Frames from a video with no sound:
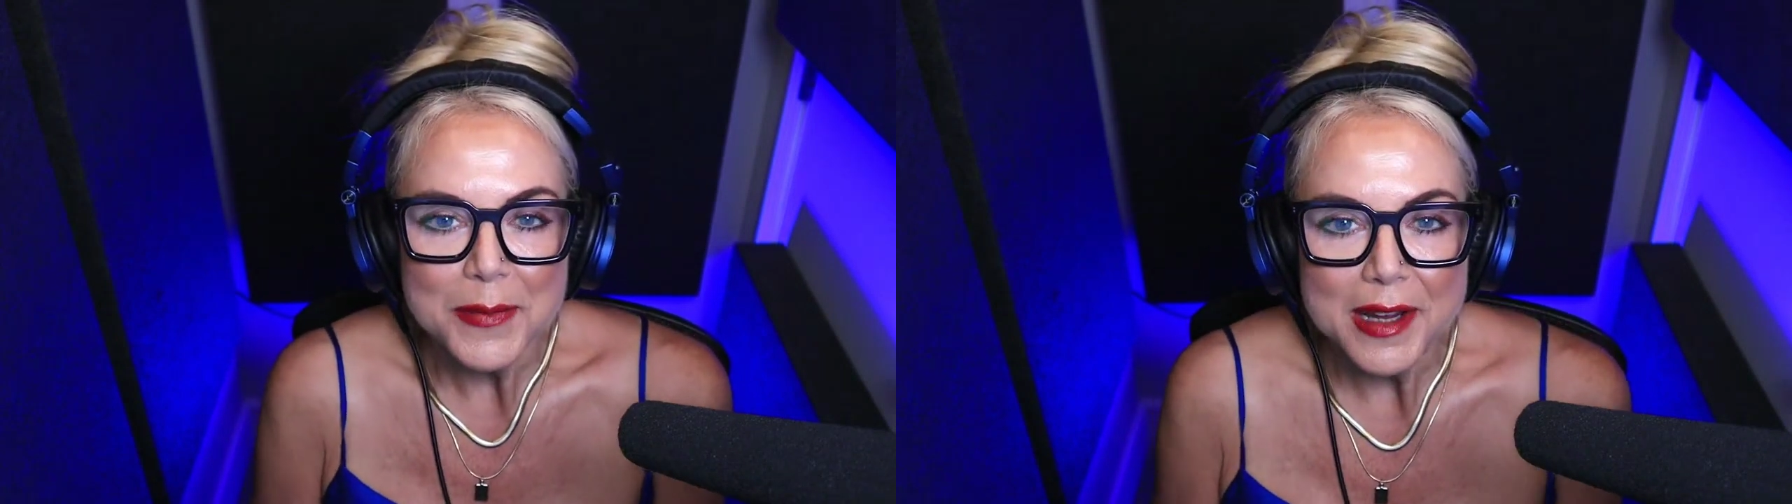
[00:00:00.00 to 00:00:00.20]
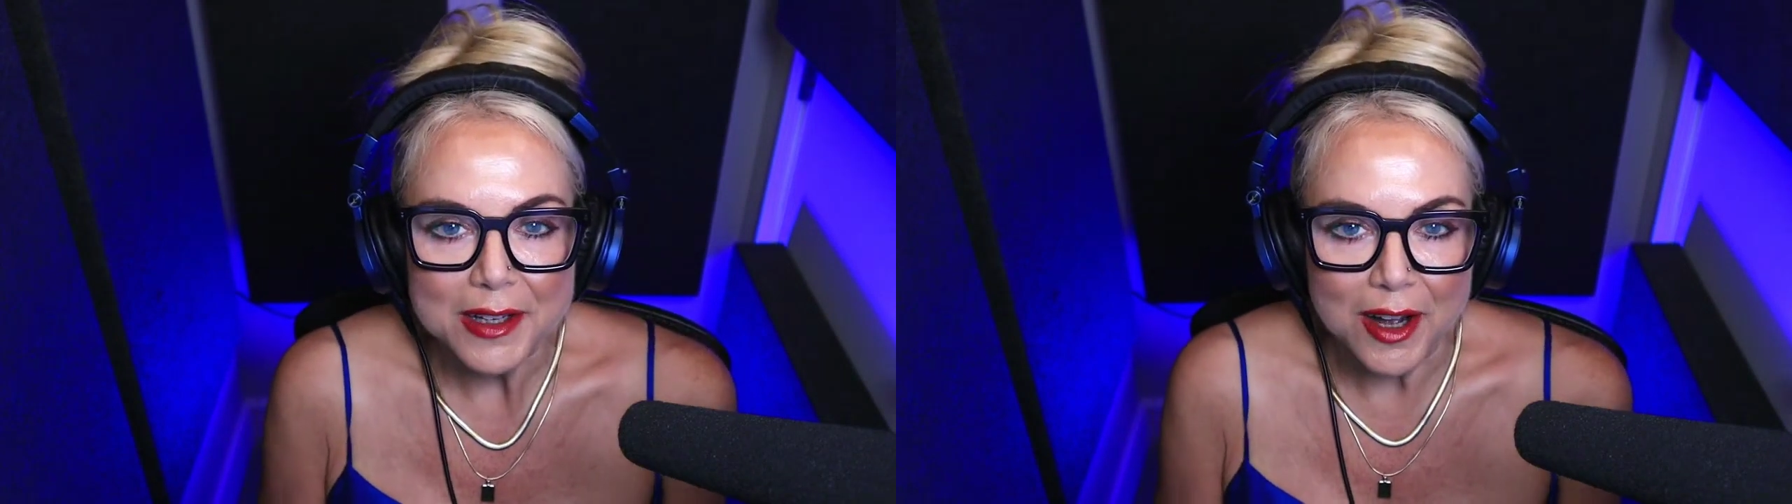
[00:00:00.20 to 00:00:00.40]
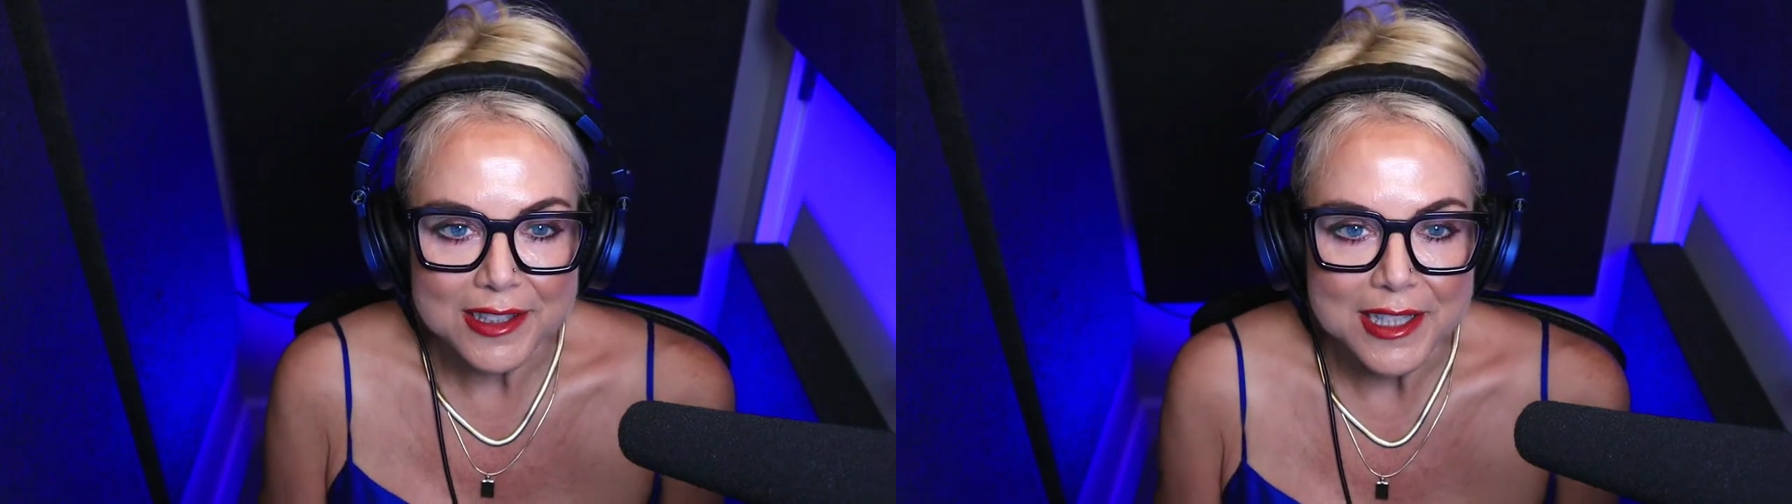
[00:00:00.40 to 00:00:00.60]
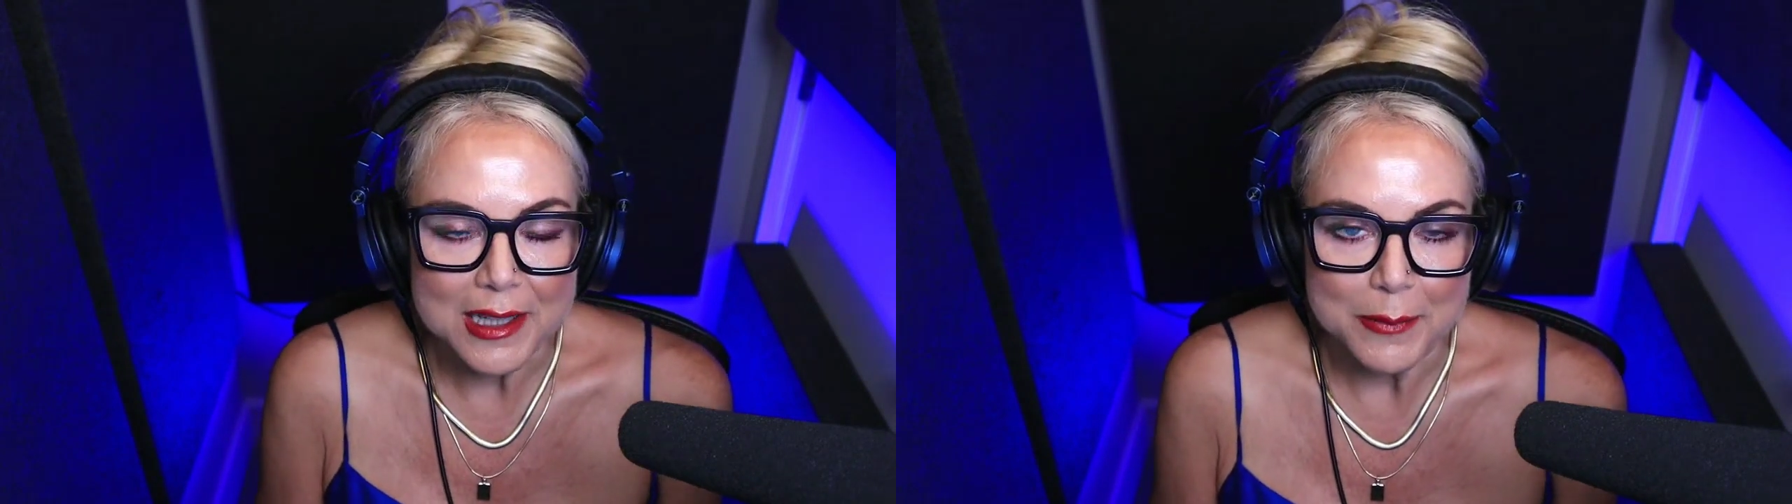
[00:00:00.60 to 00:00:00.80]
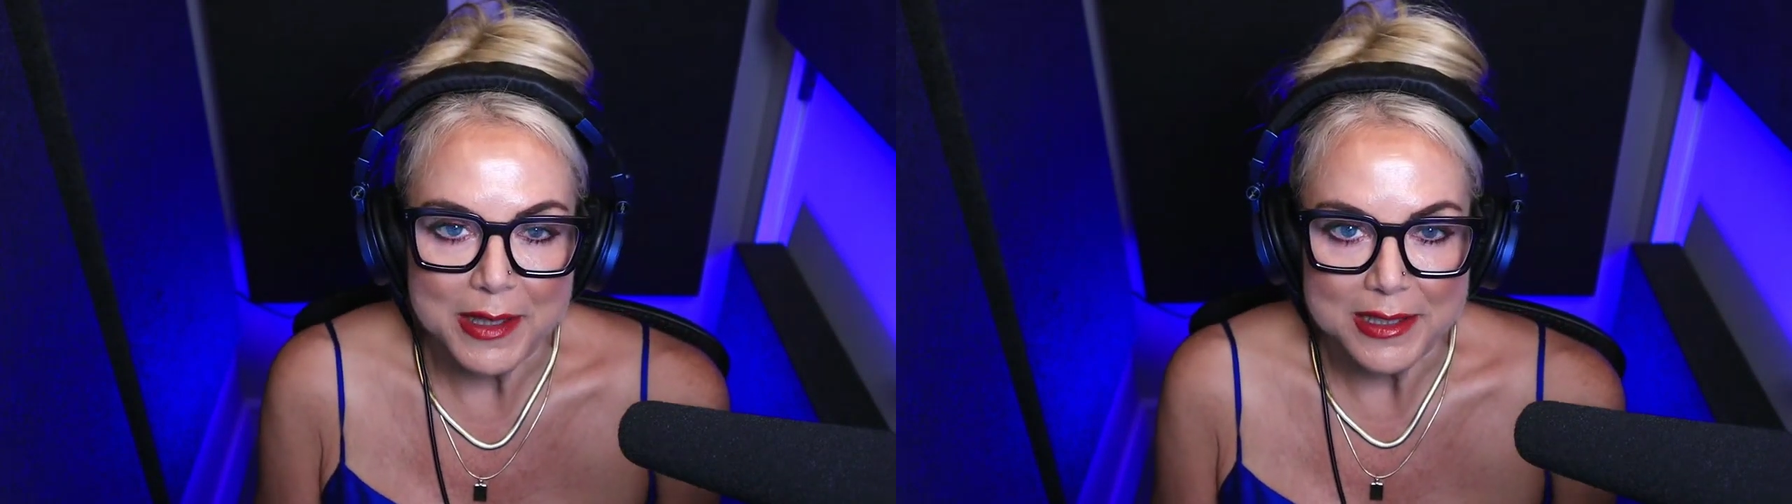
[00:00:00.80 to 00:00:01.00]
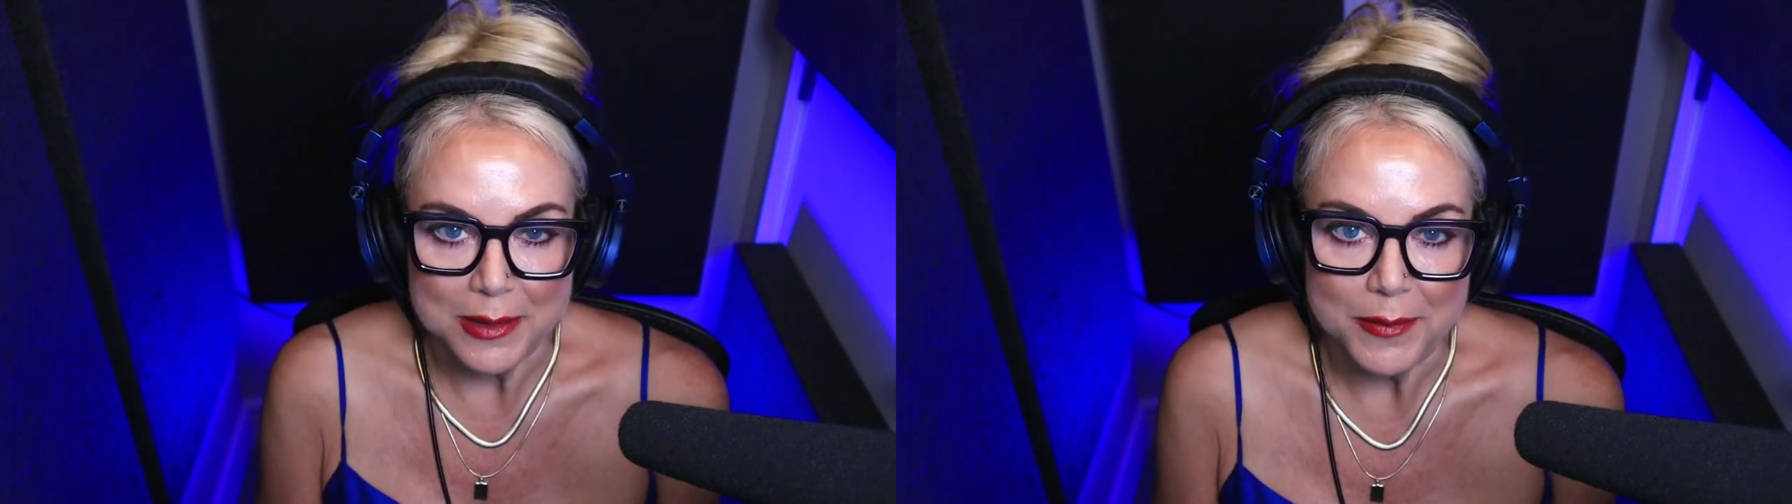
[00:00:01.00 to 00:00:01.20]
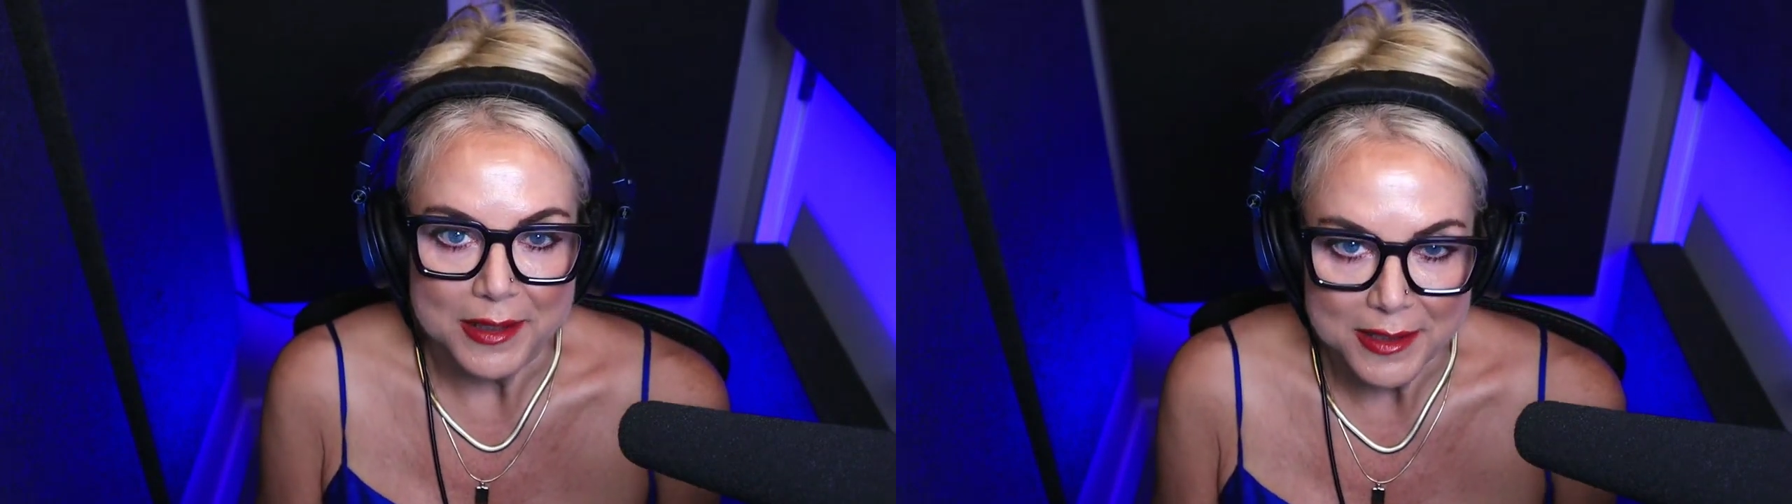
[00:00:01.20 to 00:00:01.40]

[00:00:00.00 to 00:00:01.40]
being contacted because something